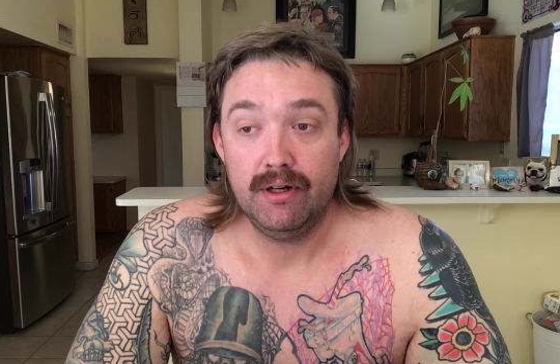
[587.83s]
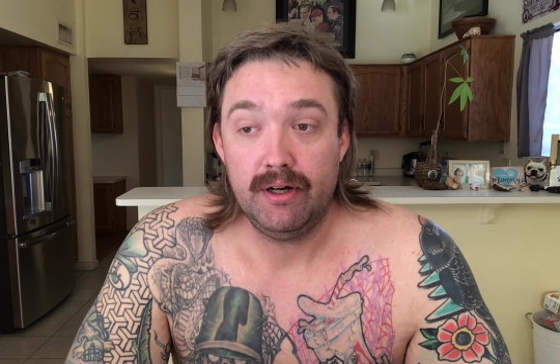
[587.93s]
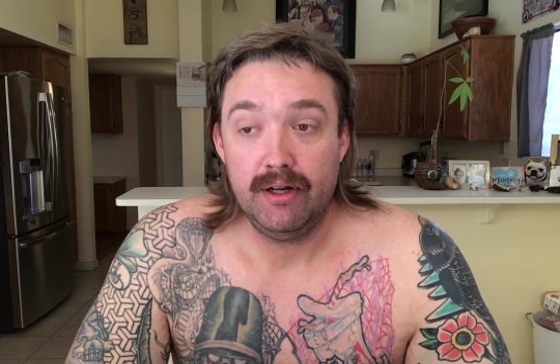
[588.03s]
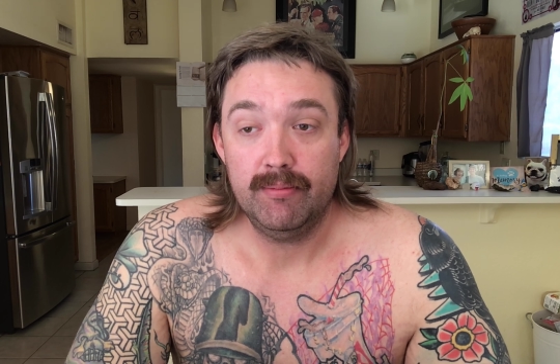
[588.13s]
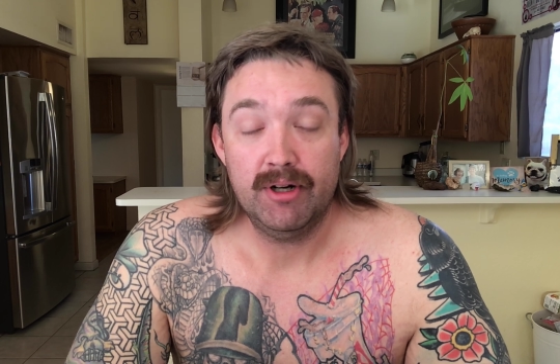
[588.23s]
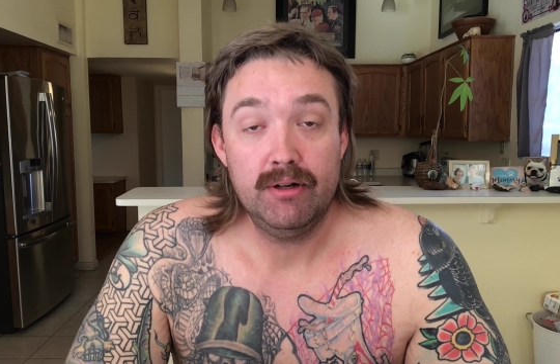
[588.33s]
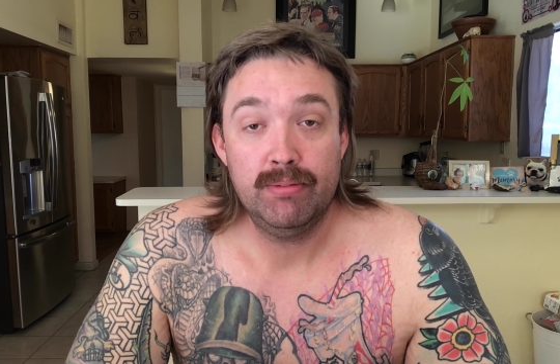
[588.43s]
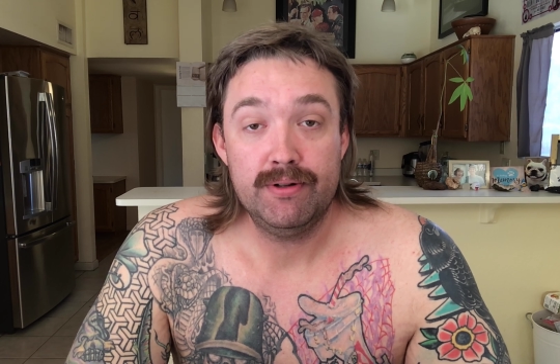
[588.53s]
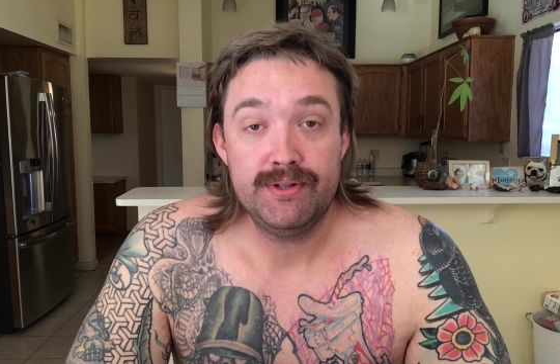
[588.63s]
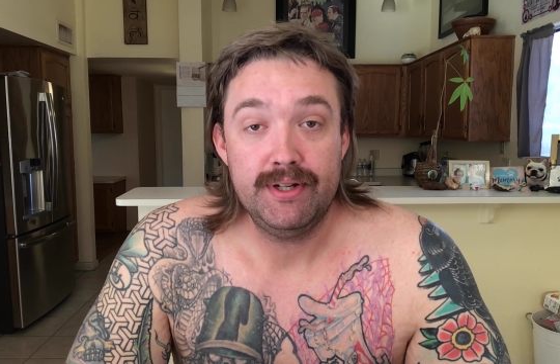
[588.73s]
I am
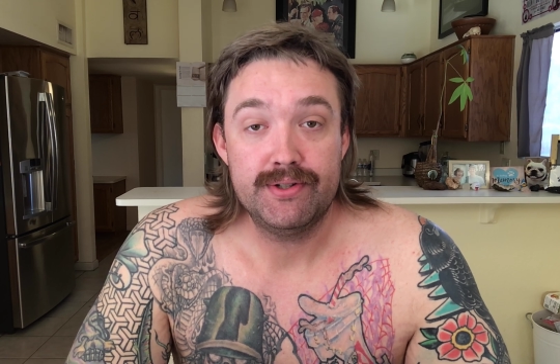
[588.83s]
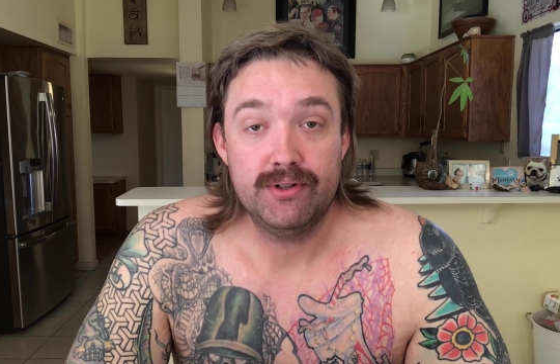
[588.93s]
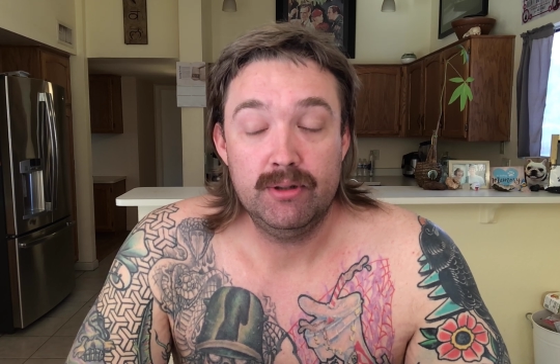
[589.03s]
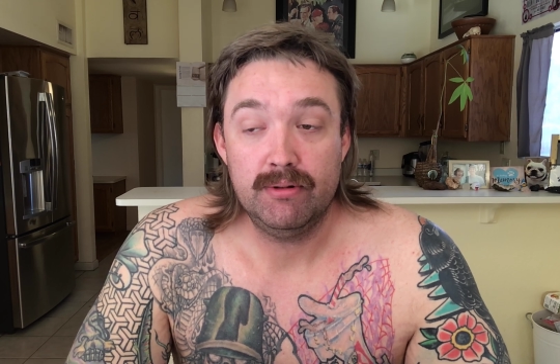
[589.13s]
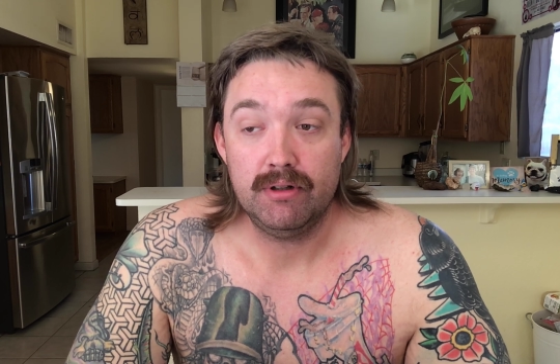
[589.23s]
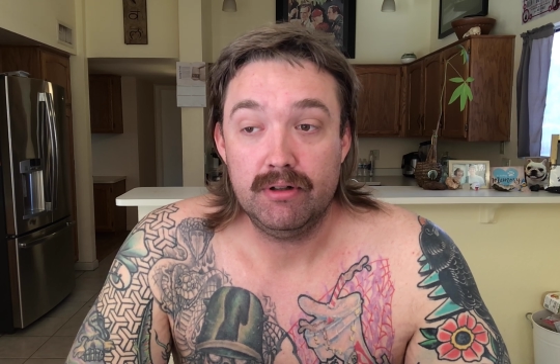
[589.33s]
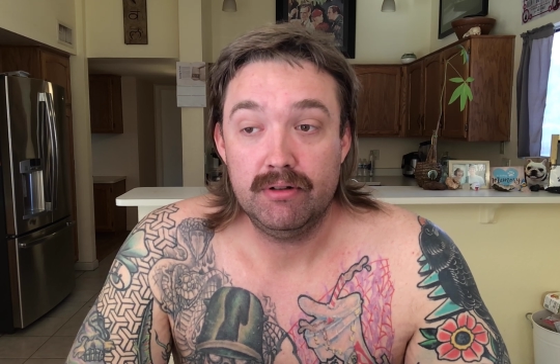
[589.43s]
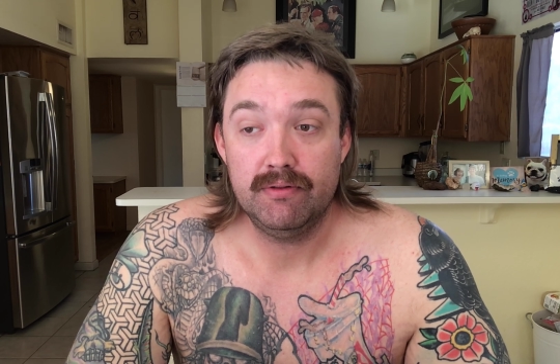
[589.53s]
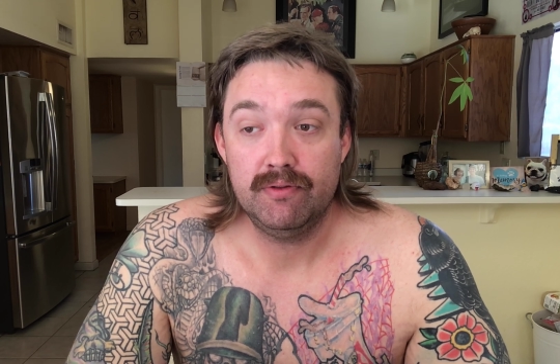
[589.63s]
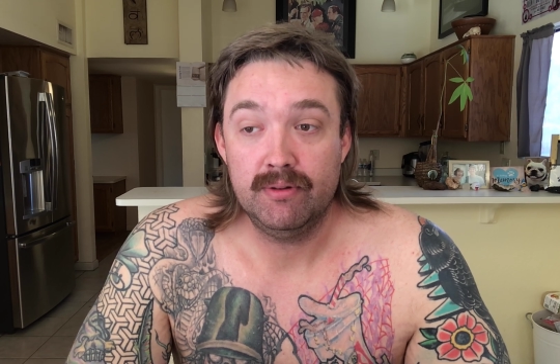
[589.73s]
100% sober
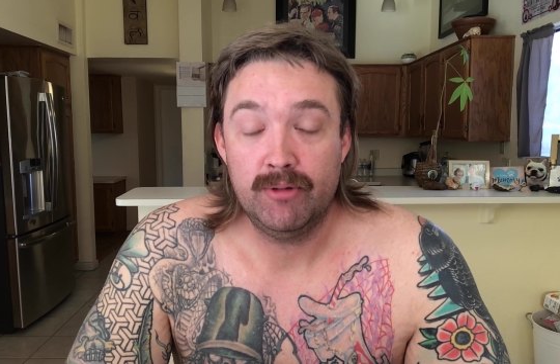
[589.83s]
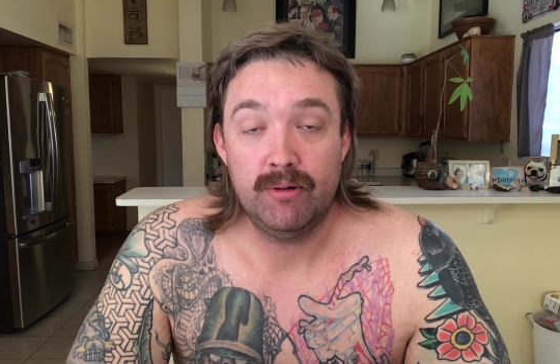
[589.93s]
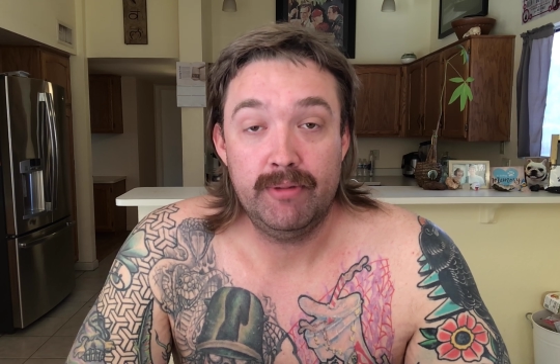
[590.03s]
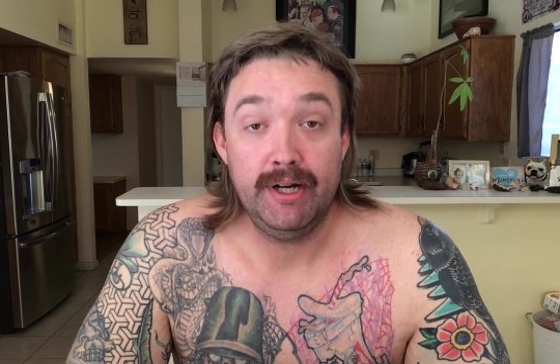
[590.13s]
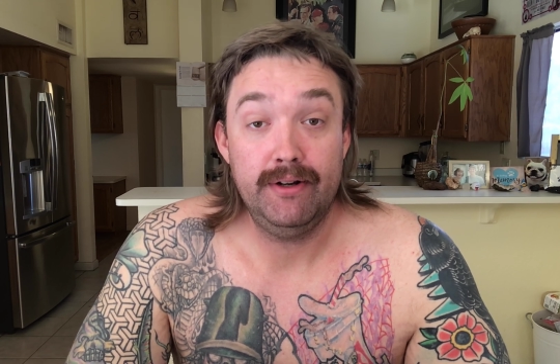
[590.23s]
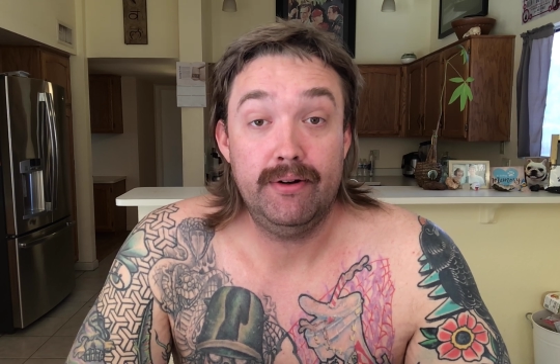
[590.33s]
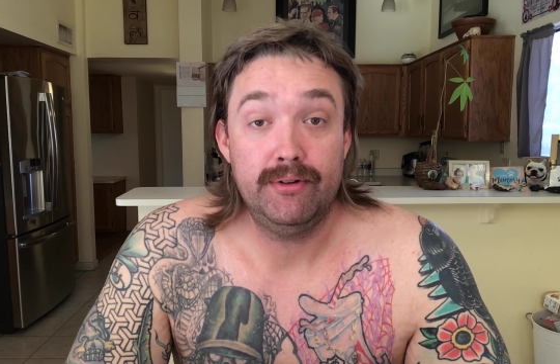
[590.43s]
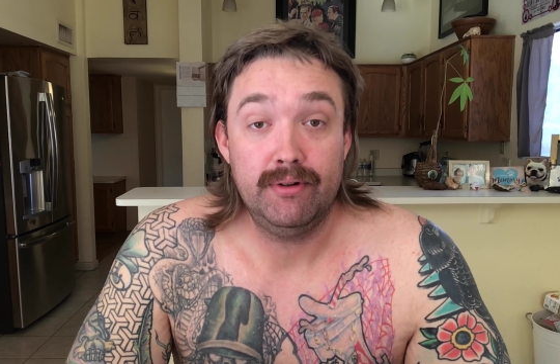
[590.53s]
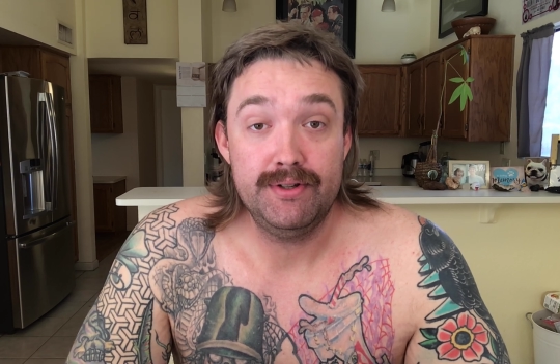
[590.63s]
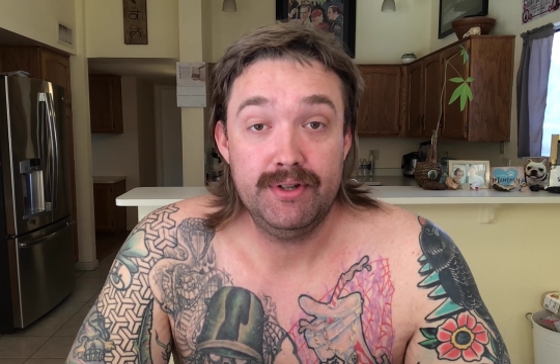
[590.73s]
from all
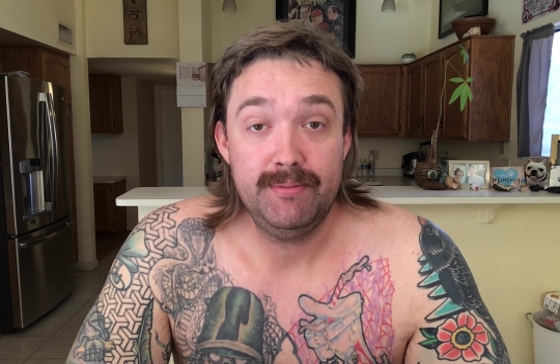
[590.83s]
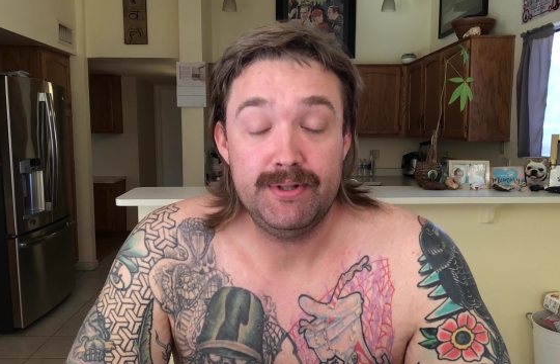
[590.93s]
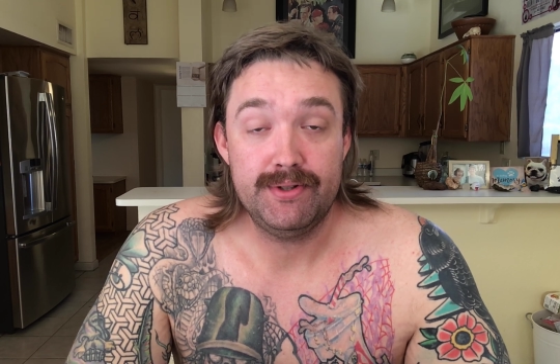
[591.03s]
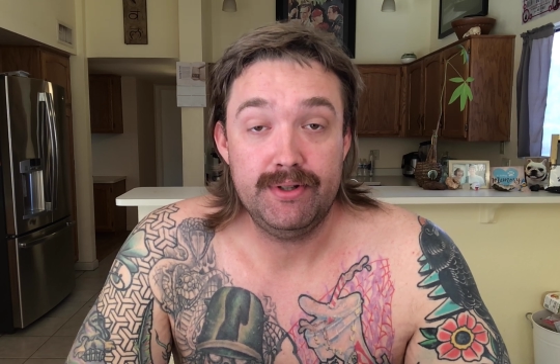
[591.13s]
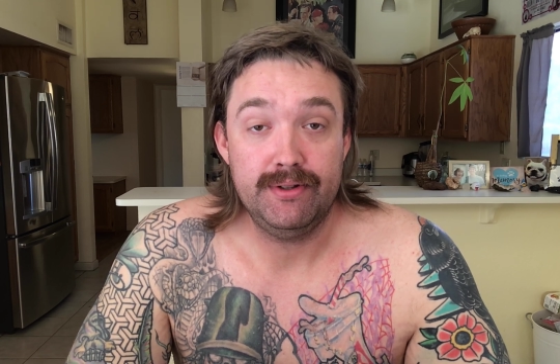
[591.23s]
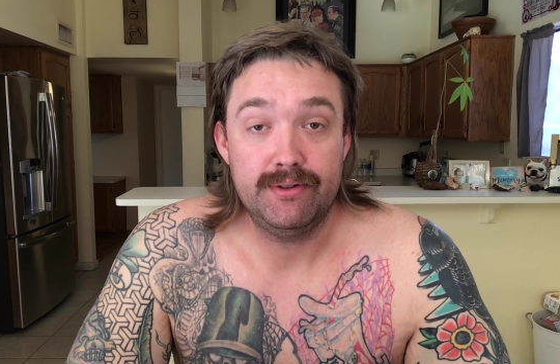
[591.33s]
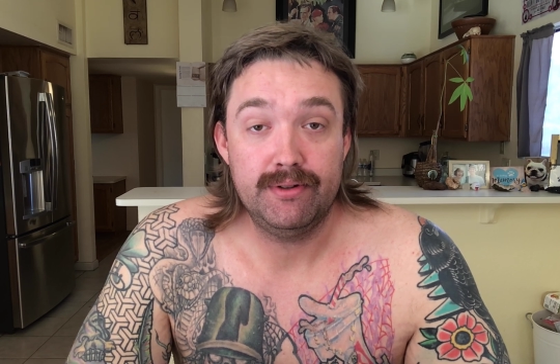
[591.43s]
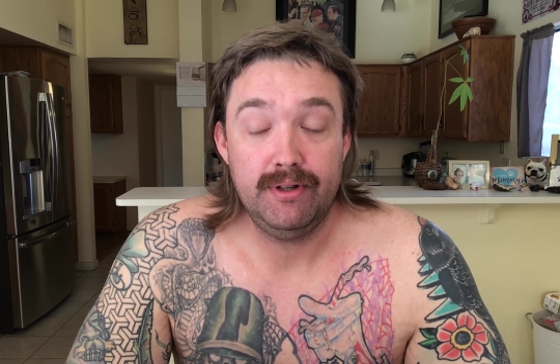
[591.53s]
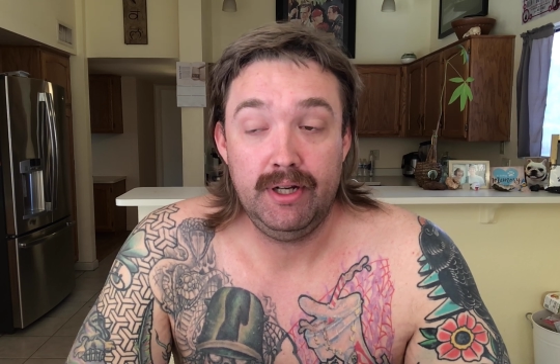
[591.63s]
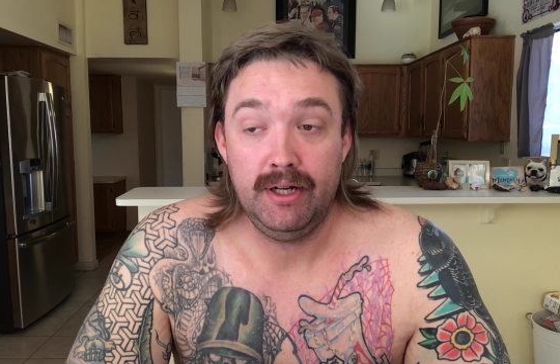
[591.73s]
mind-altering substances.
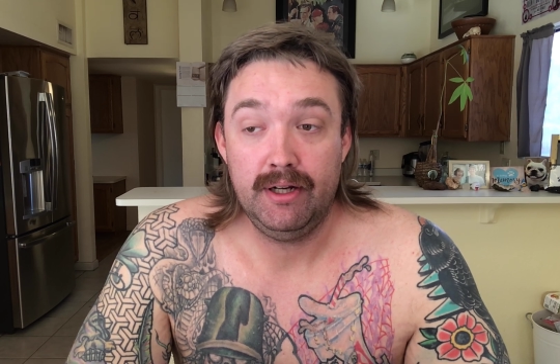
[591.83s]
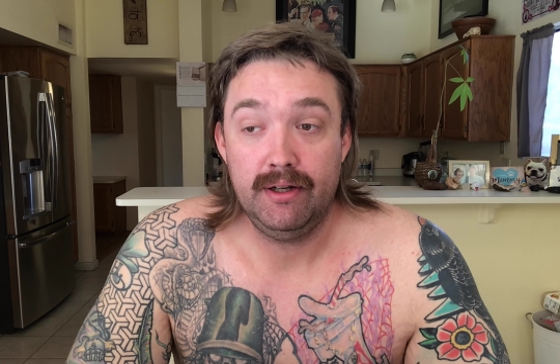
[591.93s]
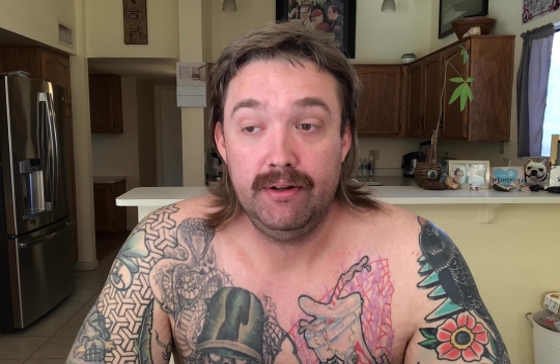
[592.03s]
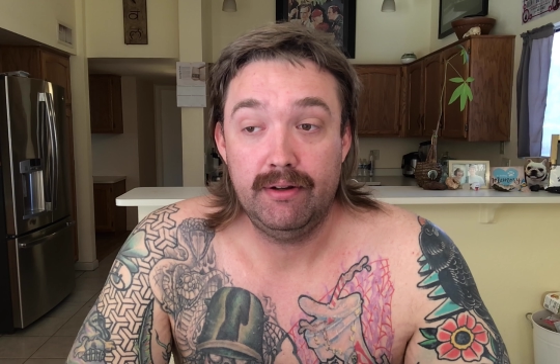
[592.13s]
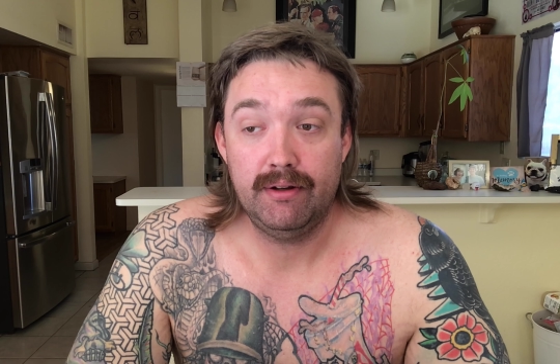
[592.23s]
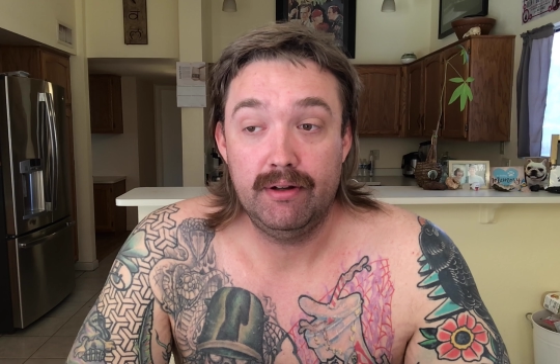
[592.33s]
And